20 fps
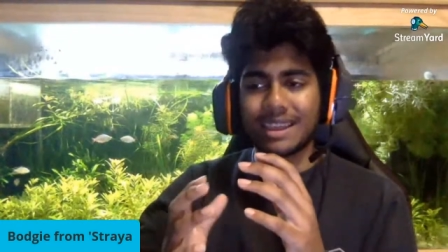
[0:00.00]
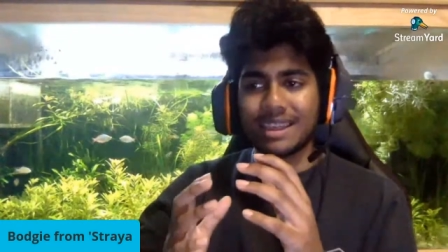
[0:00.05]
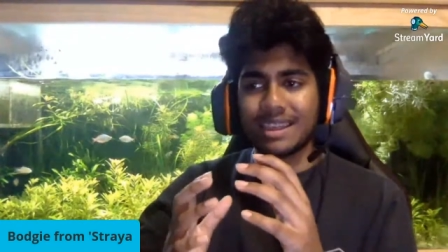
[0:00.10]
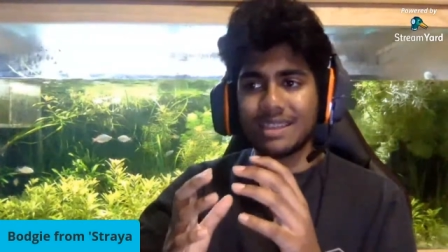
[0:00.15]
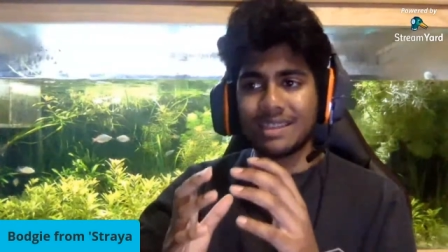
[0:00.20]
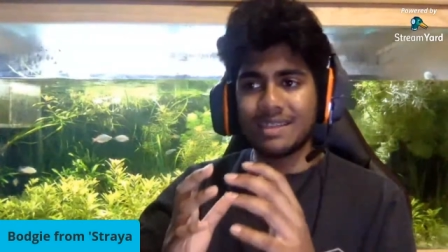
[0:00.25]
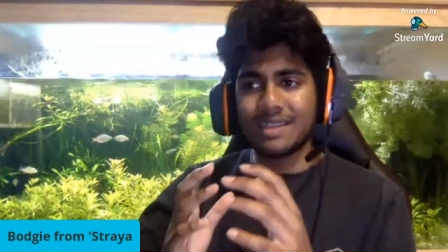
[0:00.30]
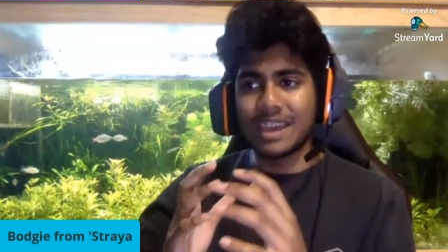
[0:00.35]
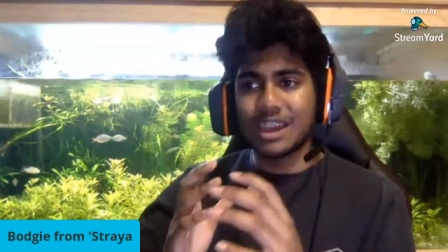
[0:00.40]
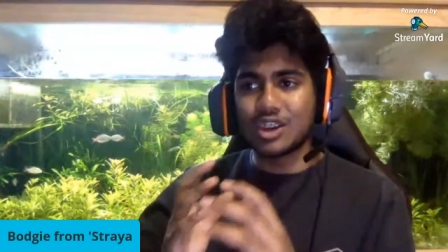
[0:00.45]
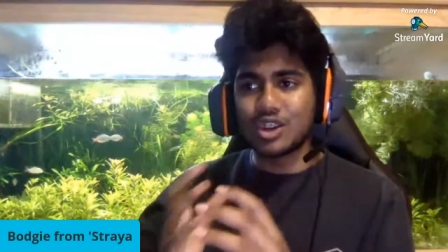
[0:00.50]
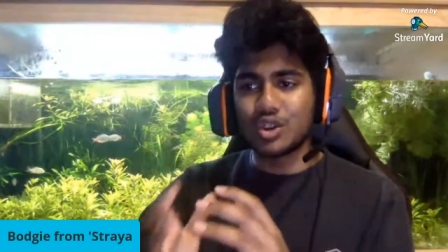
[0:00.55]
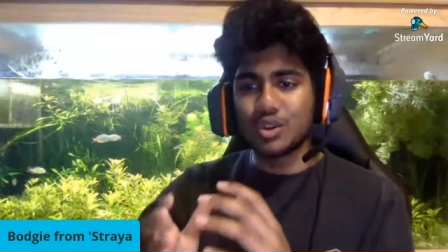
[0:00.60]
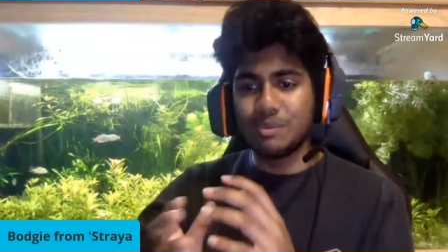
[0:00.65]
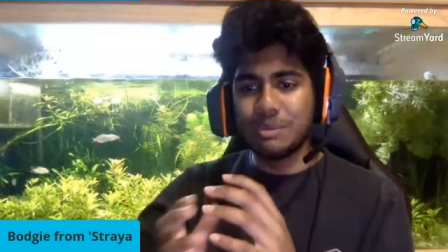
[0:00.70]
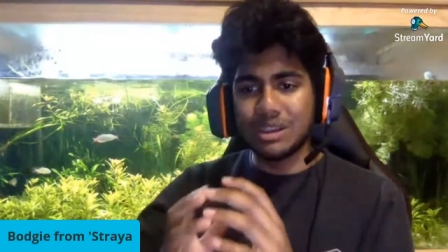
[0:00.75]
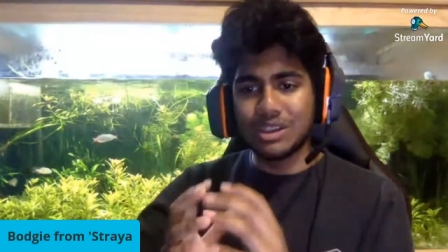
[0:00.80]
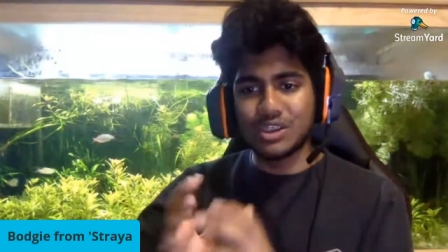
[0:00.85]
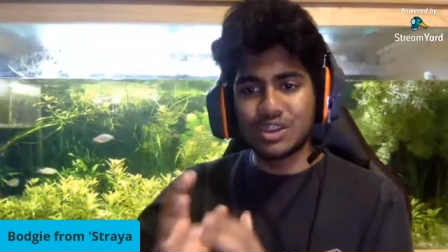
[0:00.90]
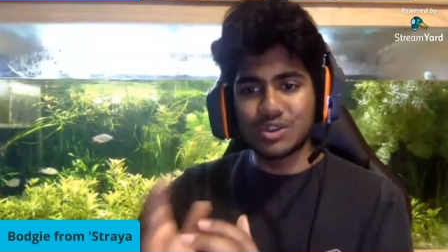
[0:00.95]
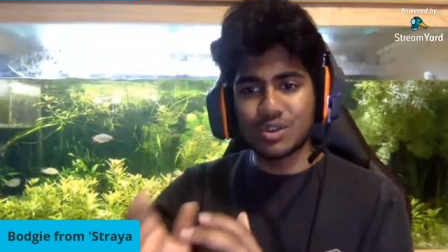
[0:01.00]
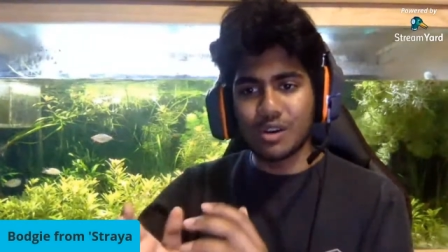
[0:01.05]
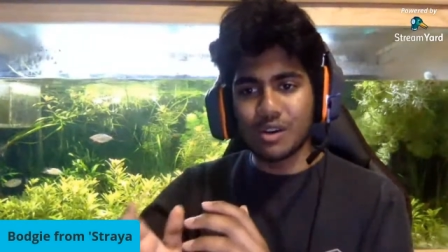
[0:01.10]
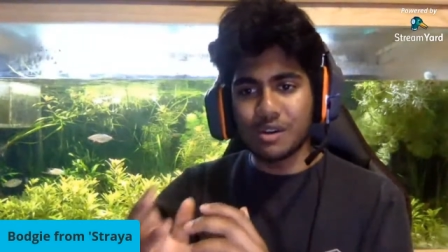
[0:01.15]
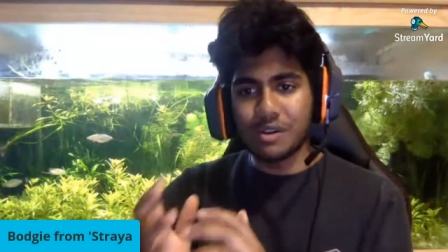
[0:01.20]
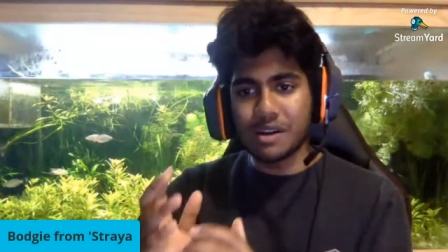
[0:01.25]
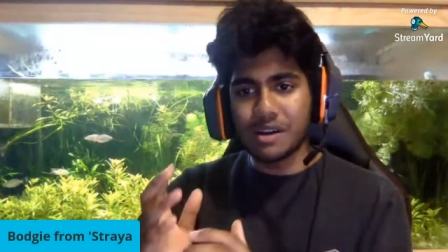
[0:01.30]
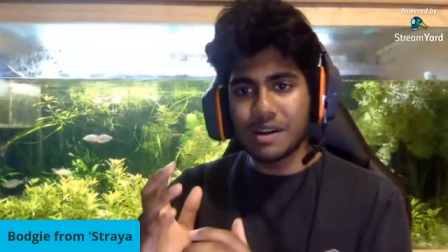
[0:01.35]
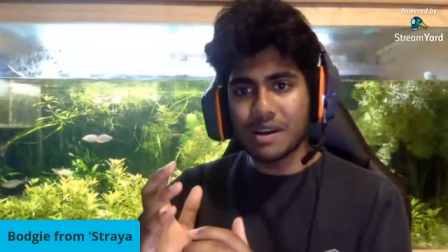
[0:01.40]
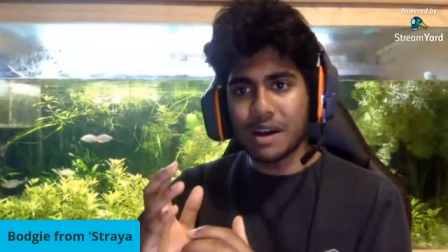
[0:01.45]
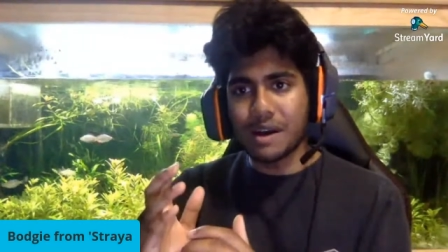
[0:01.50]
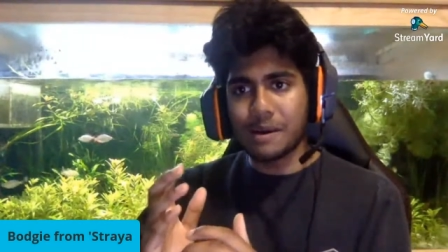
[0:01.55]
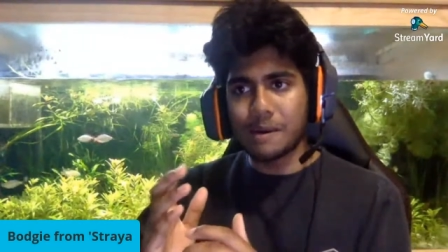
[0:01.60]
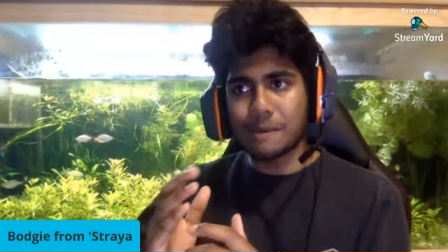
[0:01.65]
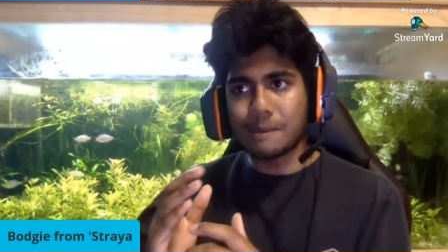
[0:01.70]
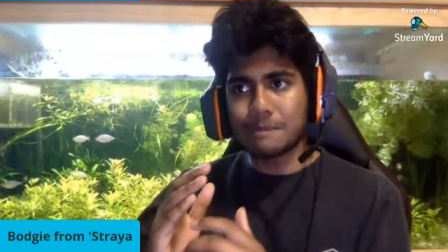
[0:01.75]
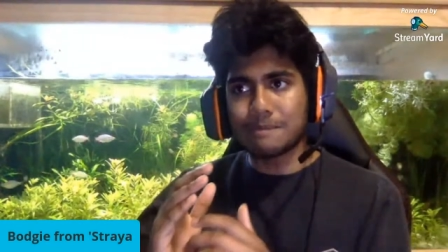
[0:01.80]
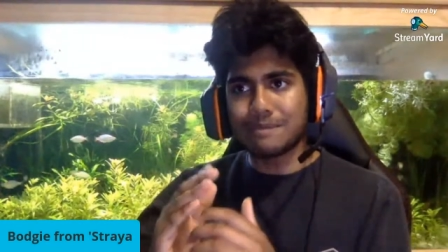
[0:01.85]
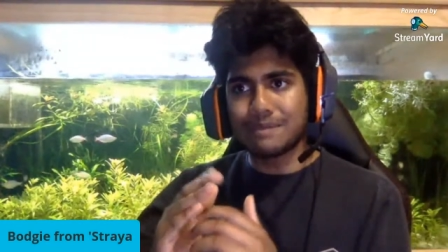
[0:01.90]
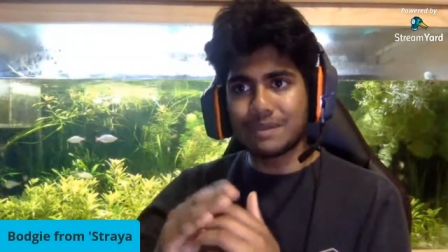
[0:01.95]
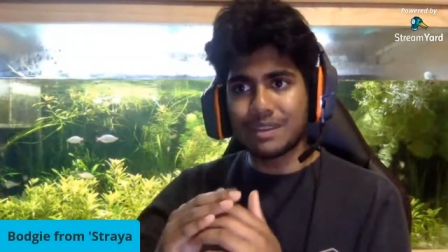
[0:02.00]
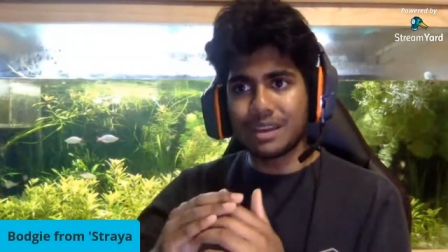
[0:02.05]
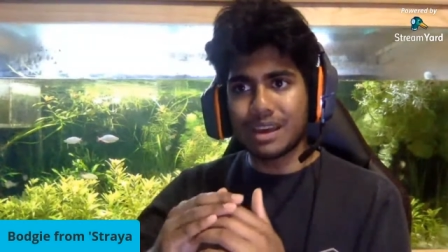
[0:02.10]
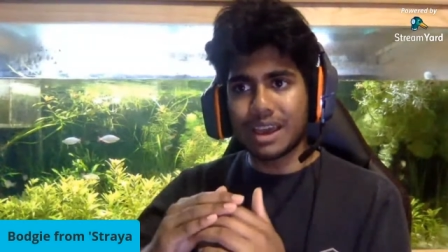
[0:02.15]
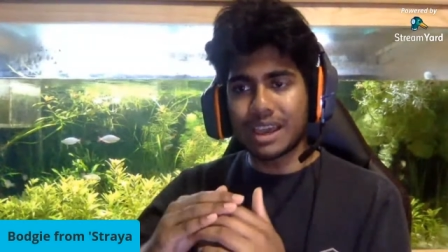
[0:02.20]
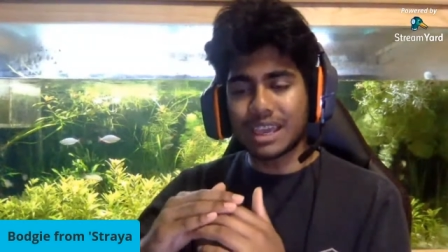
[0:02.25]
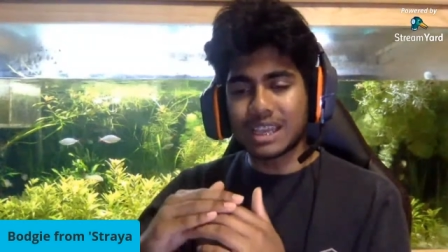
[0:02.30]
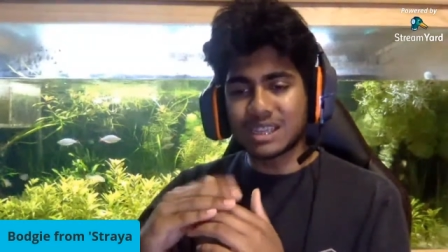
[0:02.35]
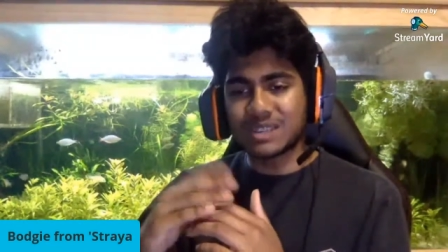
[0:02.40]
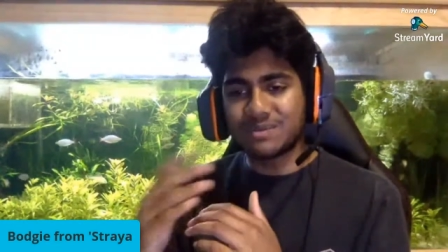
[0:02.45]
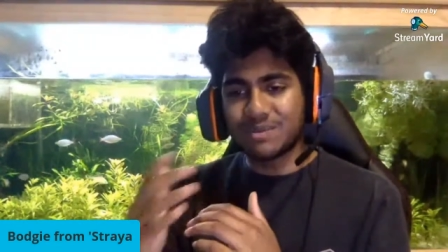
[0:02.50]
there should be a stronger, I guess,